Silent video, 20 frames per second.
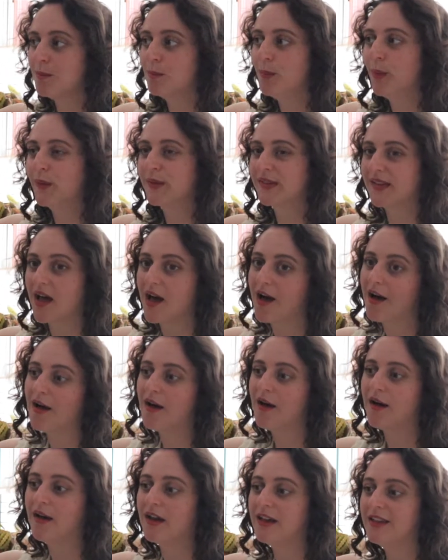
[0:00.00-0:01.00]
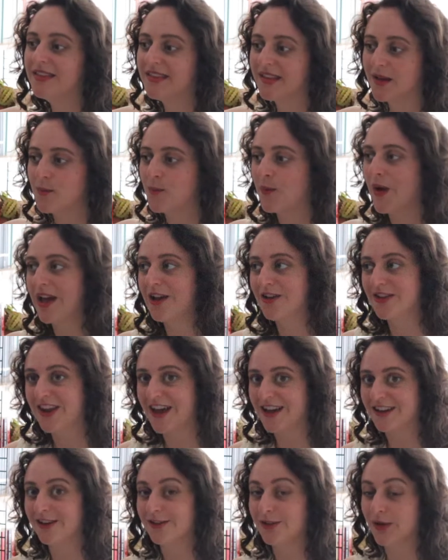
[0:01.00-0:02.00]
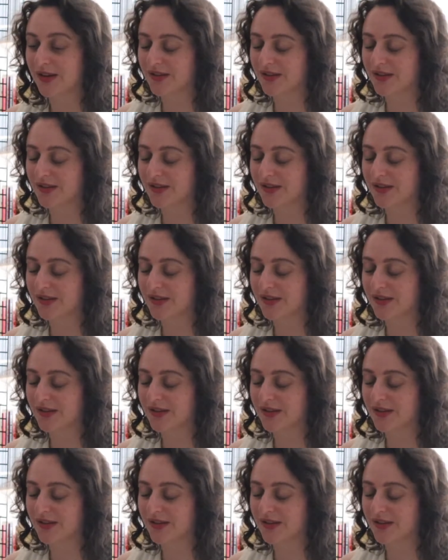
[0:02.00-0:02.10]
books that are in some way connected to